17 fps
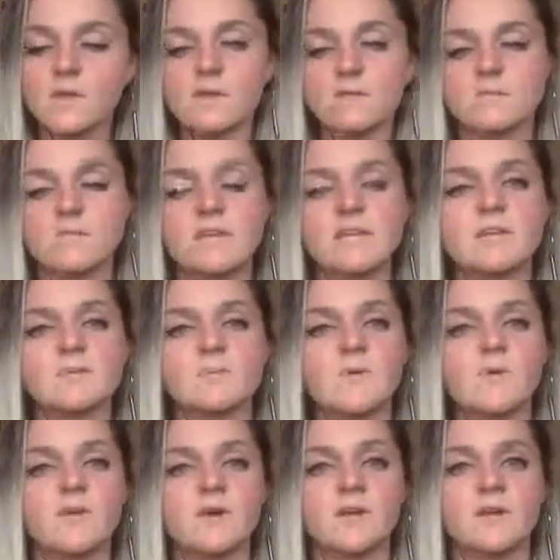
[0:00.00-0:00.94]
really
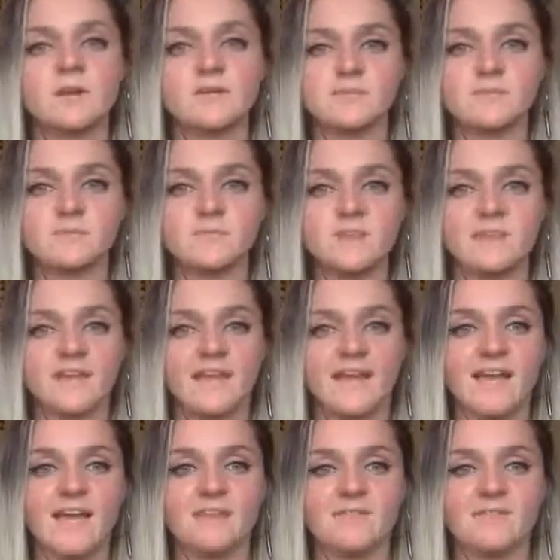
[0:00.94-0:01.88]
important, and something that
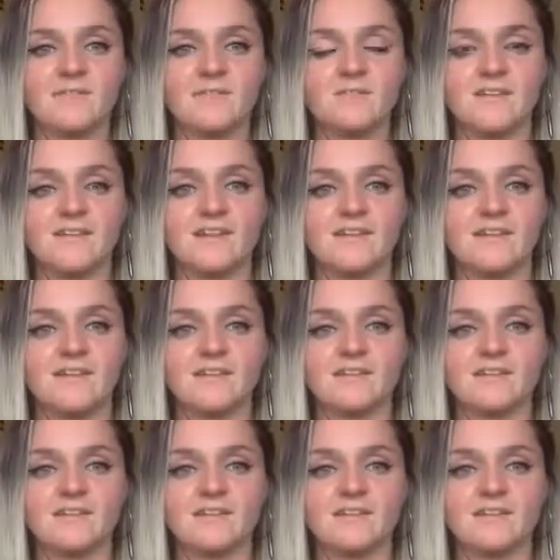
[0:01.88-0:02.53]
I think